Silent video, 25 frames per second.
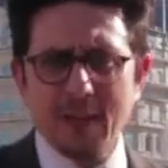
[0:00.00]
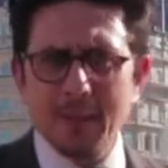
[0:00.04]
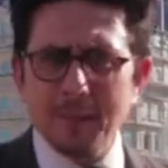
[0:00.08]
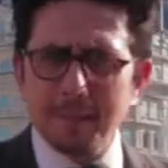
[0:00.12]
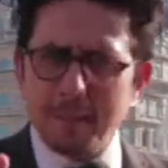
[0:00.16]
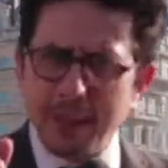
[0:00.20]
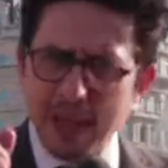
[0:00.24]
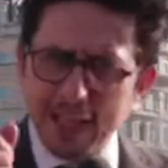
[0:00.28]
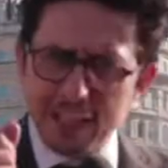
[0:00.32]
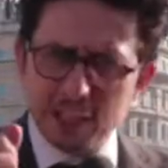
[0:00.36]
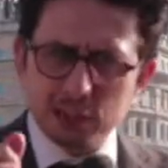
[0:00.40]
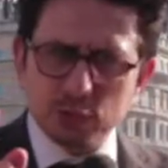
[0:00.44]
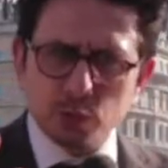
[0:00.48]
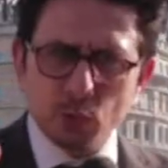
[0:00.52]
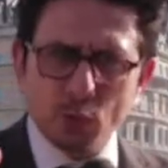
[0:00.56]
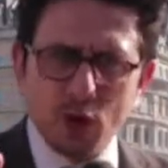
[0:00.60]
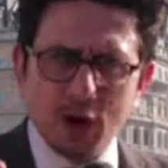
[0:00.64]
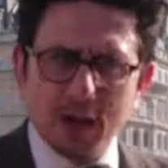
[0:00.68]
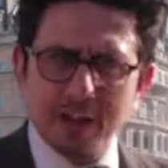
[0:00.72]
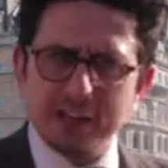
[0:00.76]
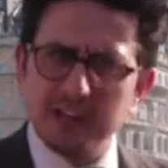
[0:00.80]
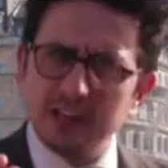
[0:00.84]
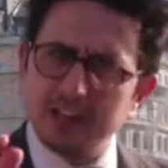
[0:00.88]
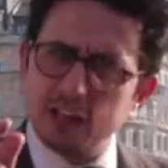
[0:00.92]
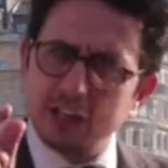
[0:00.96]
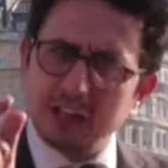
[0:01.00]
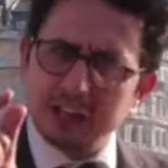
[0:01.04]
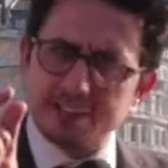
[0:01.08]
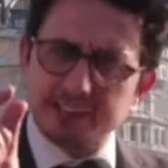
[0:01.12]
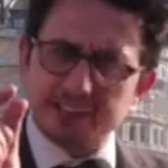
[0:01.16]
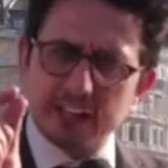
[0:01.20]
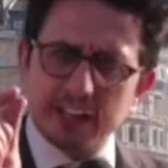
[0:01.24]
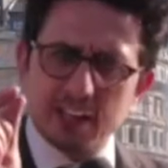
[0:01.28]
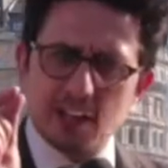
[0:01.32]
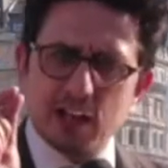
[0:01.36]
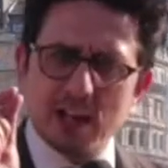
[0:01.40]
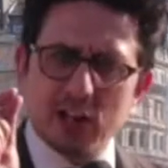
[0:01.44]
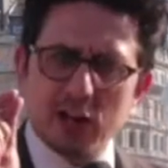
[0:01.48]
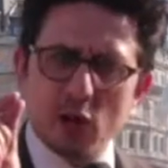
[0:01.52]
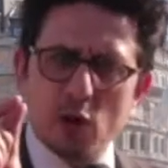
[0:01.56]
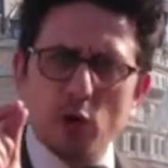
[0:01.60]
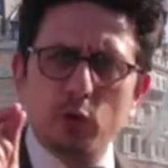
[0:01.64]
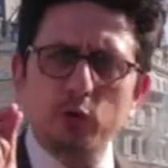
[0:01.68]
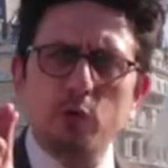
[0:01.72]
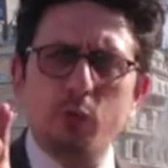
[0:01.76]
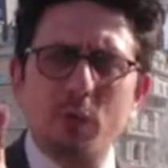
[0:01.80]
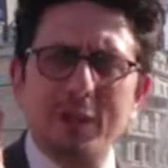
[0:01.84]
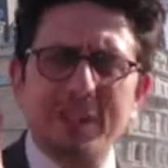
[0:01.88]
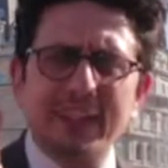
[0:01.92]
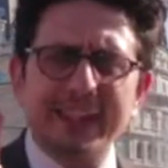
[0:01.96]
Page 1, it's going to
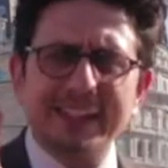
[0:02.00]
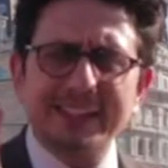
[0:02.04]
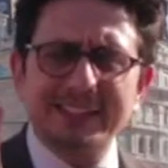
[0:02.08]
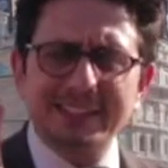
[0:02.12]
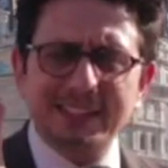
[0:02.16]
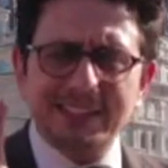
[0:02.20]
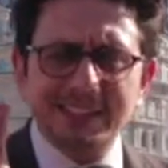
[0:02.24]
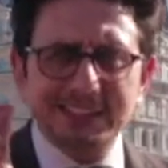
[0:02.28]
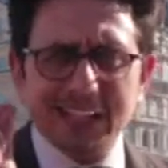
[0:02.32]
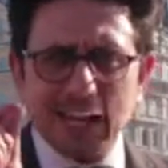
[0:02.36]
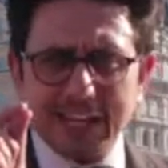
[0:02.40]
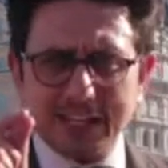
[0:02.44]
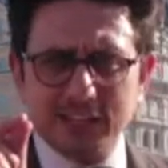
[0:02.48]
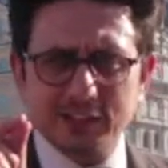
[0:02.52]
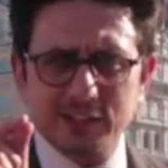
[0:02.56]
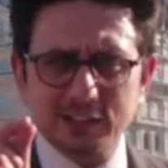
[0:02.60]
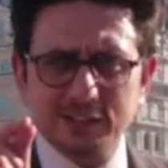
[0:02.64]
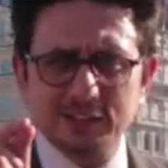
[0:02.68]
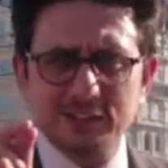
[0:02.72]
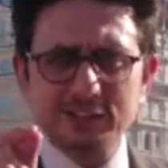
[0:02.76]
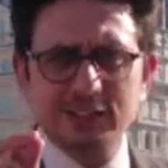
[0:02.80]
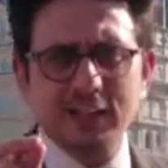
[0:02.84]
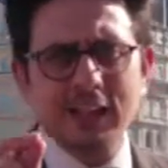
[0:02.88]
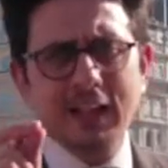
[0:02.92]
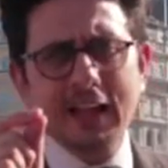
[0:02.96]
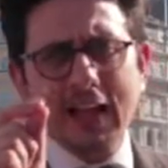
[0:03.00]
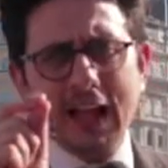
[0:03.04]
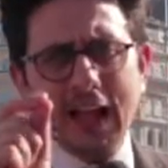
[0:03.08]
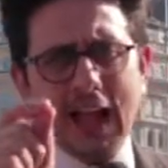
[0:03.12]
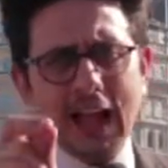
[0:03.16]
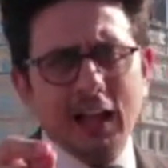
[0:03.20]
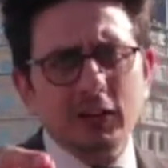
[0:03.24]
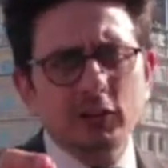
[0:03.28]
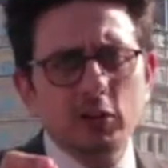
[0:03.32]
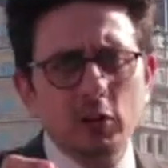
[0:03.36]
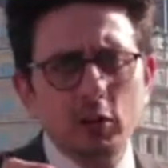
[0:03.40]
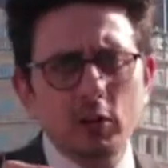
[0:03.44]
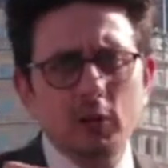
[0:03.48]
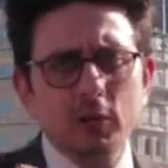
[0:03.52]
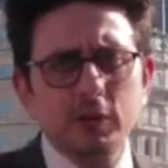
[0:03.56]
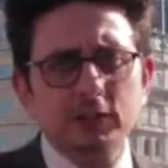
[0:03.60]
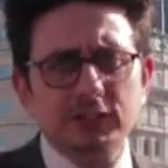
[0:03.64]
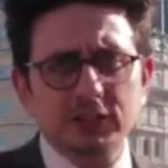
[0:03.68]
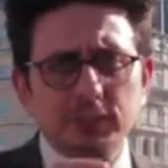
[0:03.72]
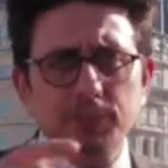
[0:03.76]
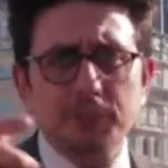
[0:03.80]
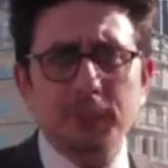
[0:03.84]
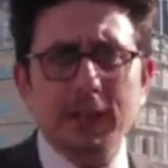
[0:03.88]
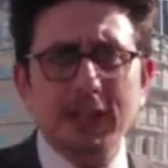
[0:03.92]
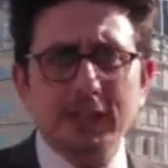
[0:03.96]
load within seconds. How do you
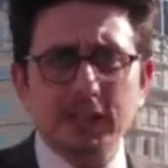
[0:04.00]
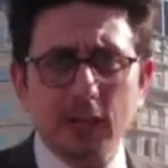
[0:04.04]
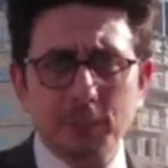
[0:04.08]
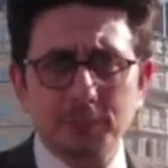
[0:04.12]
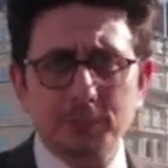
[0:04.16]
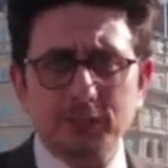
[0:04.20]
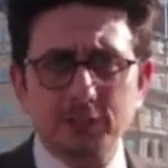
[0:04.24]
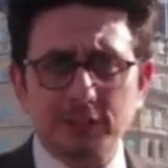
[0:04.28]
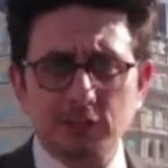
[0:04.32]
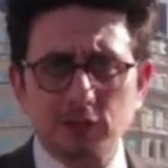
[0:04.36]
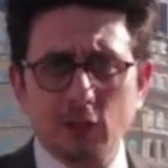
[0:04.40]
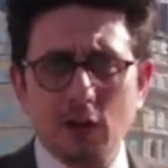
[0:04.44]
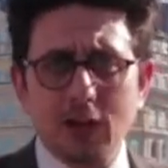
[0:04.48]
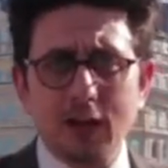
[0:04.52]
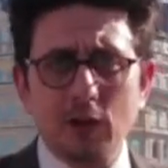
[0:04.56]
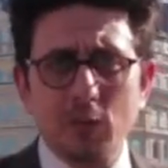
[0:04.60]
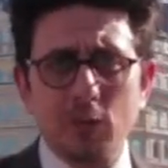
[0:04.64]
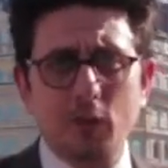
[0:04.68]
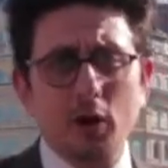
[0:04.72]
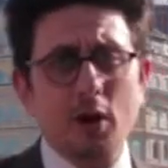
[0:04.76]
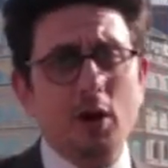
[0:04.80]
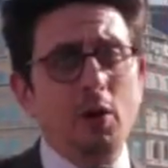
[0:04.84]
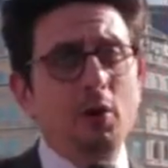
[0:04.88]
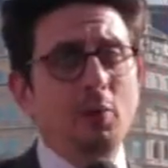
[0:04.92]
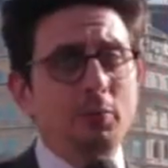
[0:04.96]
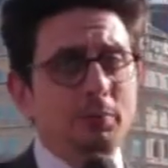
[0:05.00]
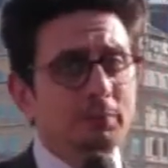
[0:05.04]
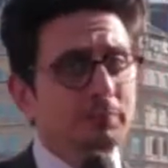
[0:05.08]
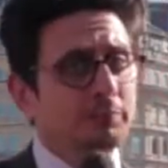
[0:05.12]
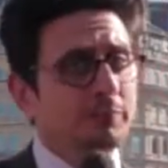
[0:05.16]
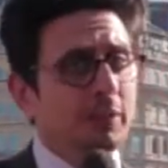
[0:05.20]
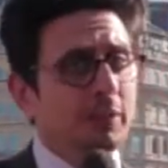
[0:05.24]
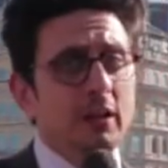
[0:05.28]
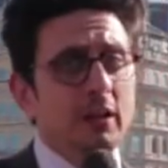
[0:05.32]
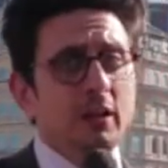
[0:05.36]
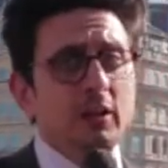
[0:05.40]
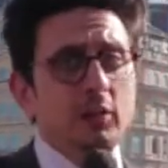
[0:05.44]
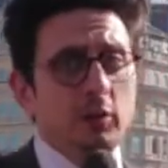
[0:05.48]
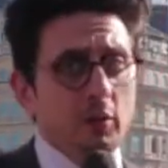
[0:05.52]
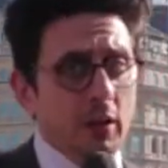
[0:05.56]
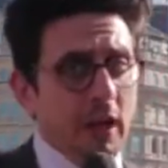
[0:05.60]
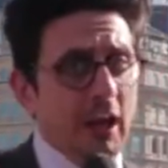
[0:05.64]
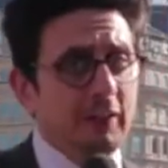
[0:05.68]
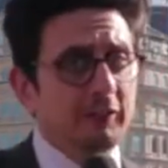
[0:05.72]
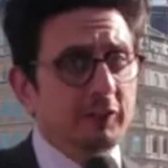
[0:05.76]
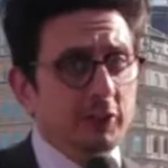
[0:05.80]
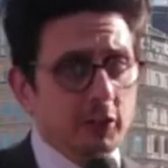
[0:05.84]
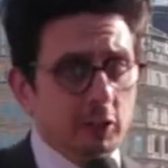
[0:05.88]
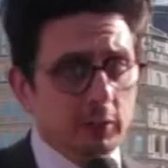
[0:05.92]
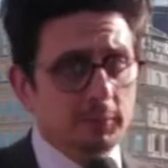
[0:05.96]
speed up the site? Well, you
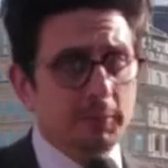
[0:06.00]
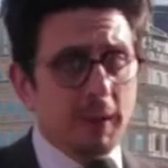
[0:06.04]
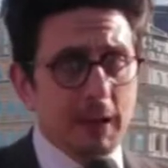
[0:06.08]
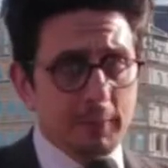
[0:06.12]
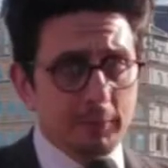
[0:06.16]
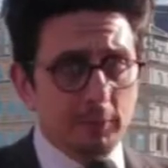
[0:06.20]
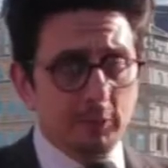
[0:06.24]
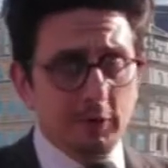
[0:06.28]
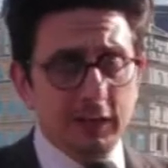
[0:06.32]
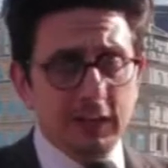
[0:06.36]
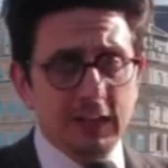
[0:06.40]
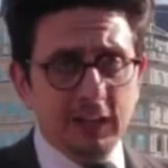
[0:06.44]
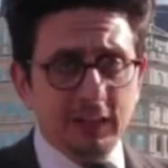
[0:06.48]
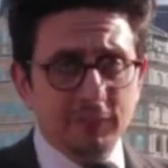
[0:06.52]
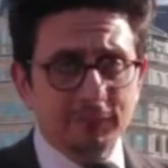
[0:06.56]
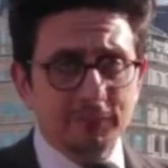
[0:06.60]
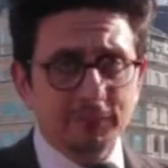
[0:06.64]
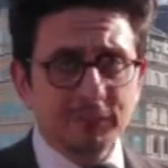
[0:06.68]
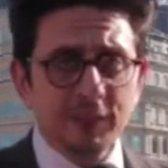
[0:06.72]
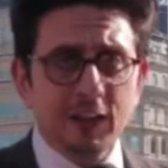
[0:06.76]
have good memory.